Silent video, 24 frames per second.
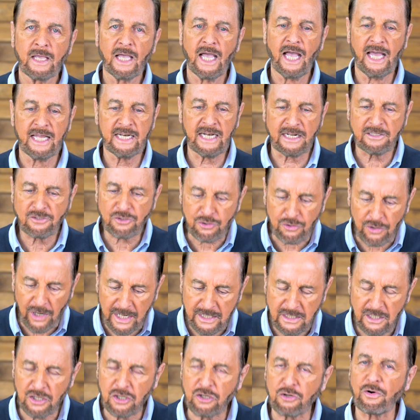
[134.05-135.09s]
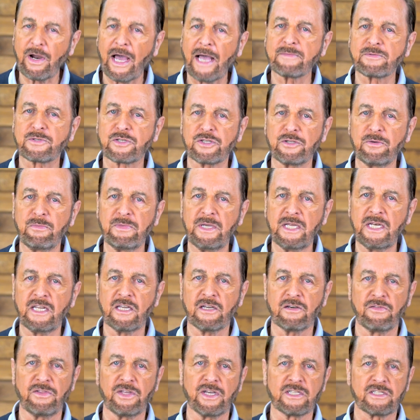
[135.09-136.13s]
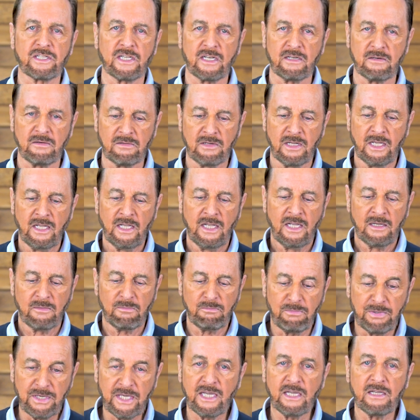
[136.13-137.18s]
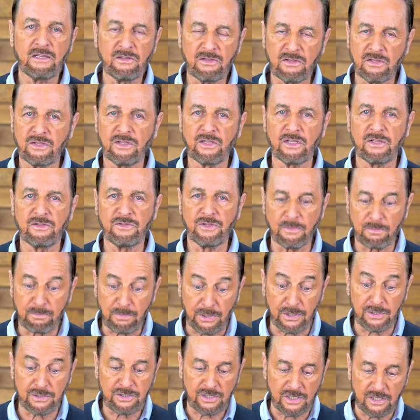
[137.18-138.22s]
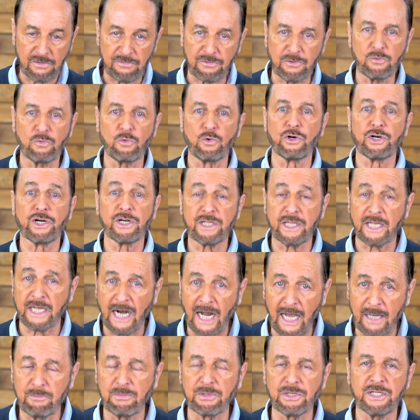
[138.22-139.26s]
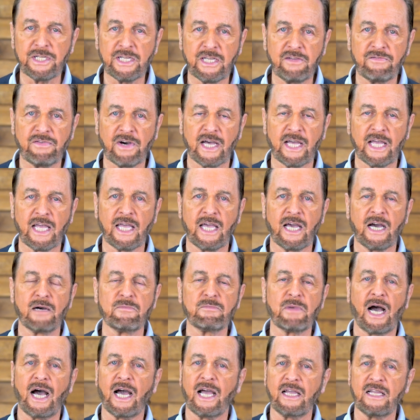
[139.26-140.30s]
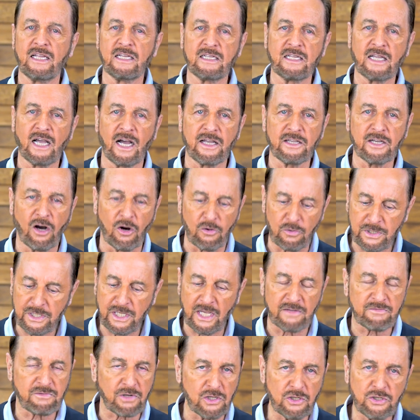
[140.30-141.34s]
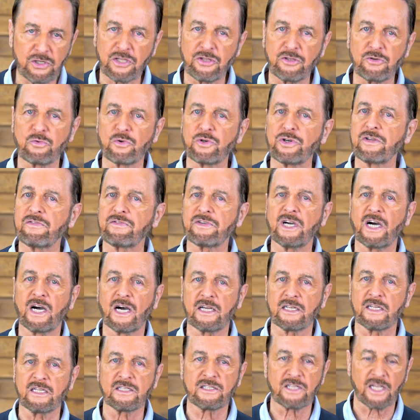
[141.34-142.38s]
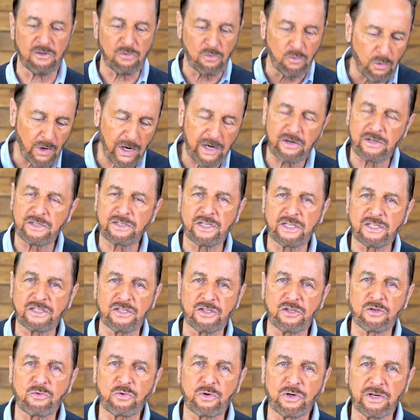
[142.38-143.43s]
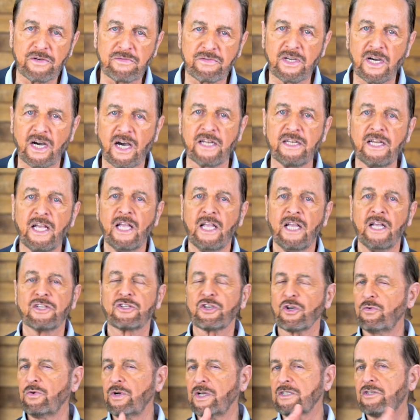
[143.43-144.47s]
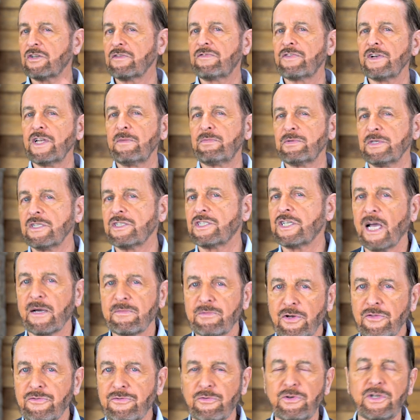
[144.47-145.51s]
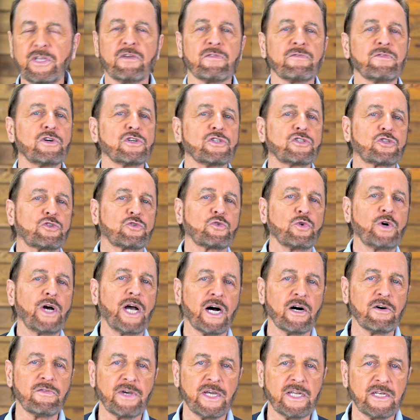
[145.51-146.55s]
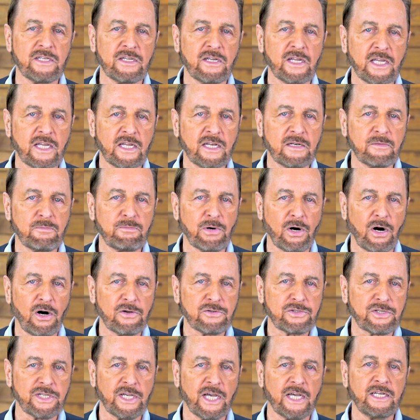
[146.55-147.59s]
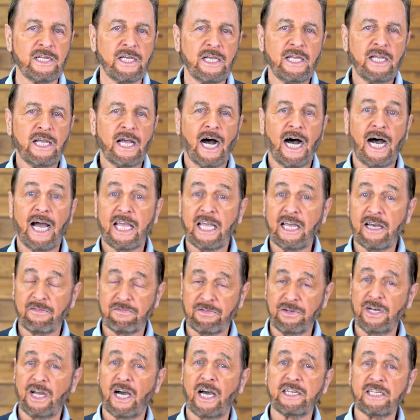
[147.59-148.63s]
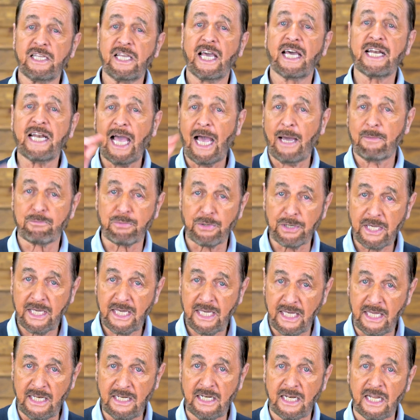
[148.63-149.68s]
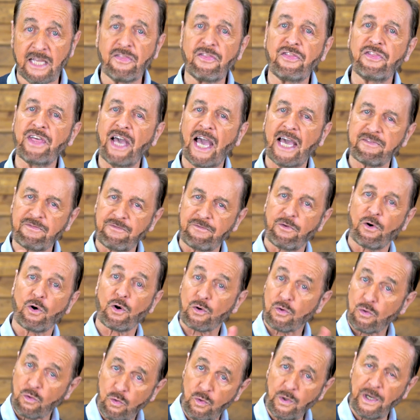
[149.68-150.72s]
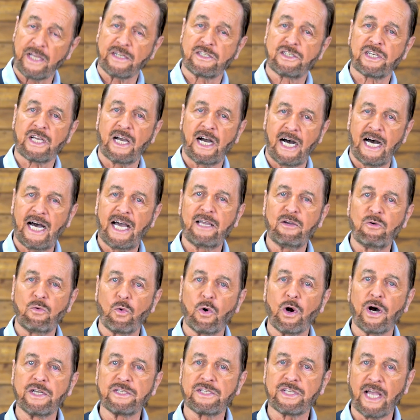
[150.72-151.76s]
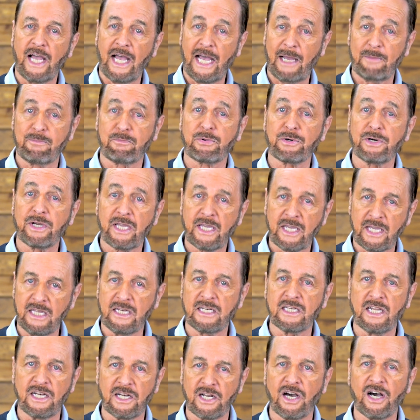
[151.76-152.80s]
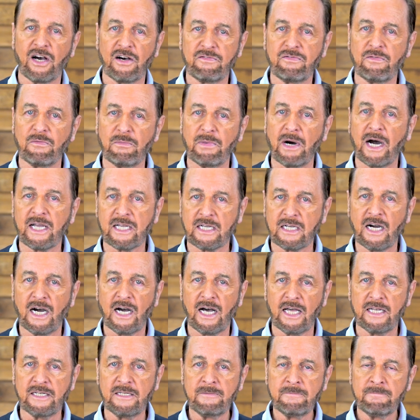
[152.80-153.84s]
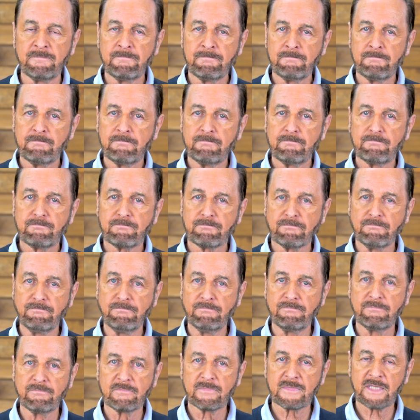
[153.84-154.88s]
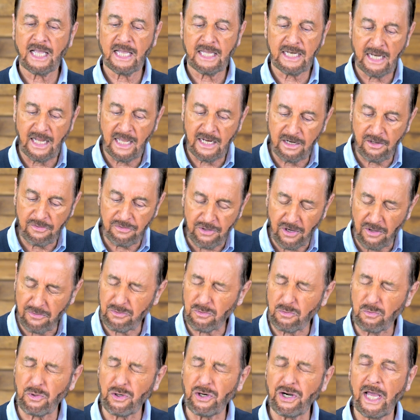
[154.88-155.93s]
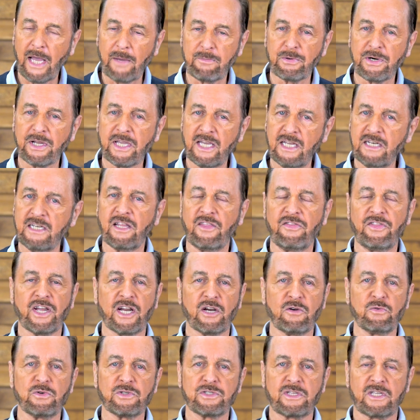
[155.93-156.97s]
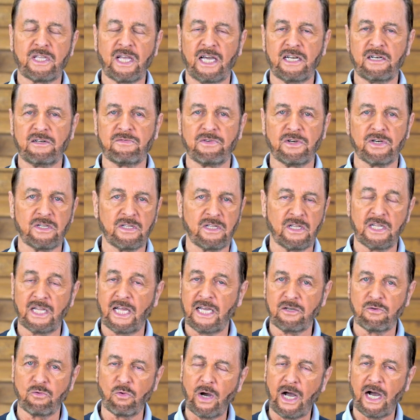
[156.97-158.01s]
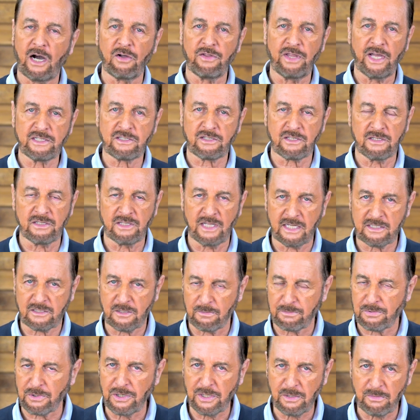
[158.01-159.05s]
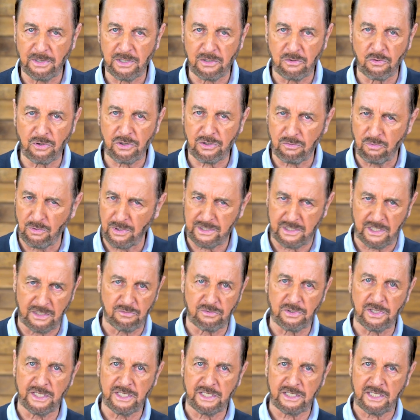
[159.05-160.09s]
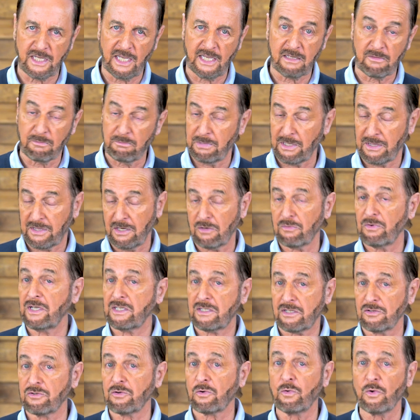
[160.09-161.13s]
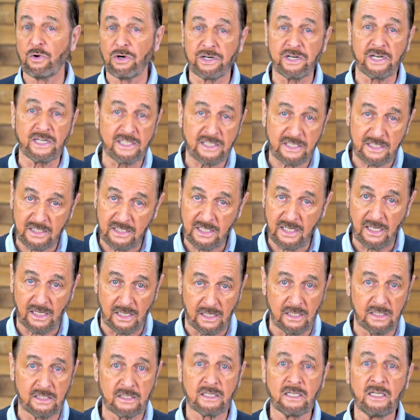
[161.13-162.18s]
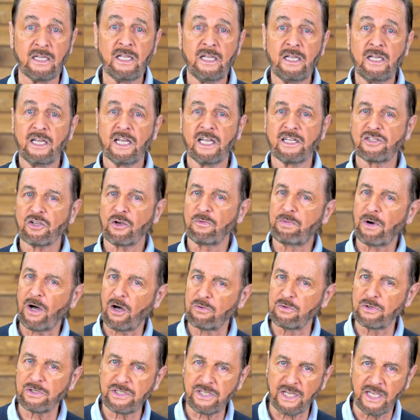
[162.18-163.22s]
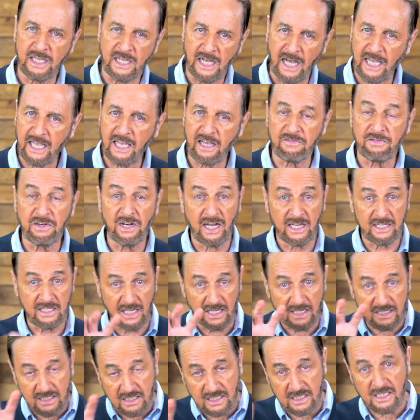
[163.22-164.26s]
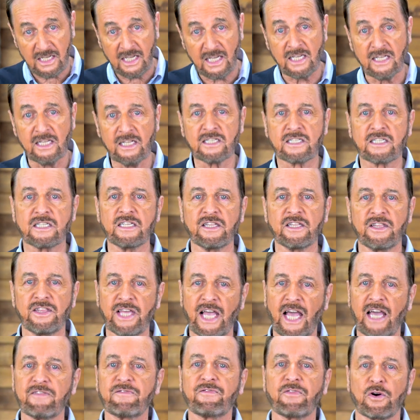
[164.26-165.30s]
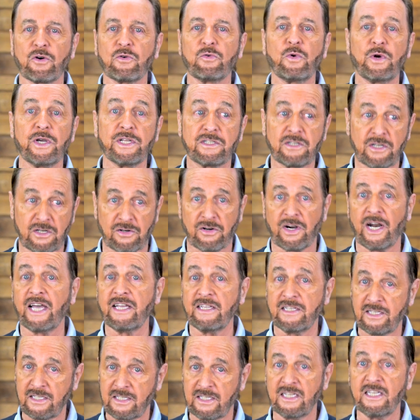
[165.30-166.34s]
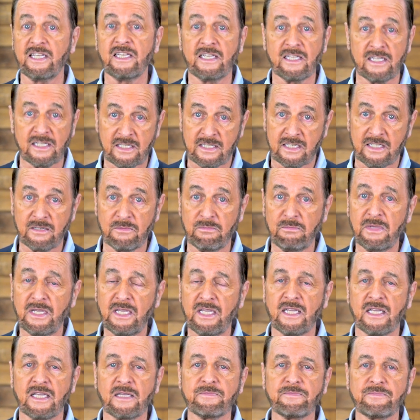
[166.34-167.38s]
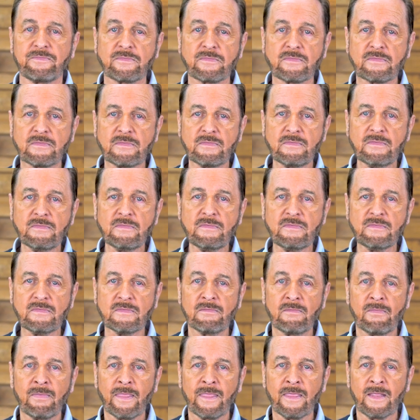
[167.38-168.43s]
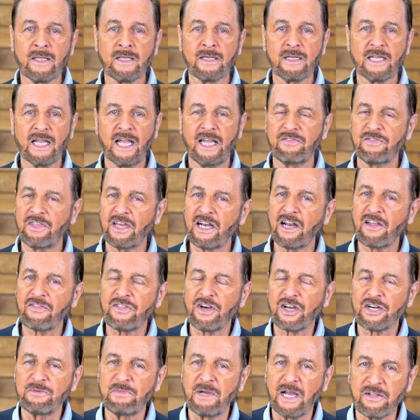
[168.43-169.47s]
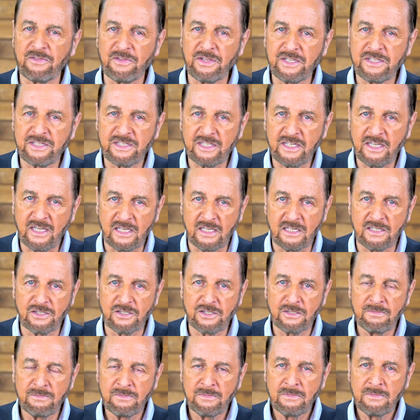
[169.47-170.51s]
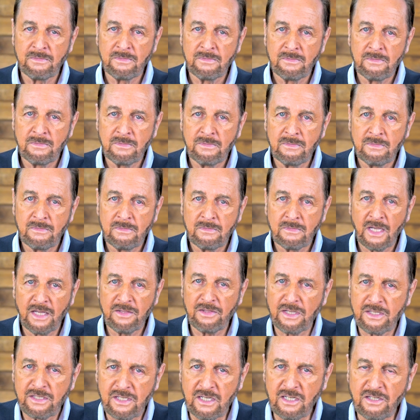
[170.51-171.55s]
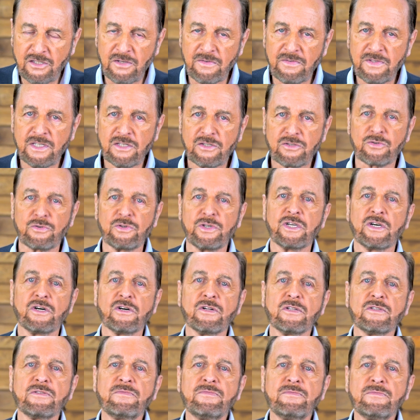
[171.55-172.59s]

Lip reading: And I tried to grasp the meaning of this, and being the person of the Word that I believe I am, I always have to look at the Word of God and say, where is this in the Word of God? So I went to Philippians chapter 3 and verse 12, and Paul said, I have not yet apprehended that for which I was apprehended of by God. And I thought the word apprehended there was kind of wow, that's a pretty big word. What's he really saying? But the original word is seize. And so Paul was saying, I have not yet seized that for which Christ seized me. And then I thought about the siege, and the siege of Israel,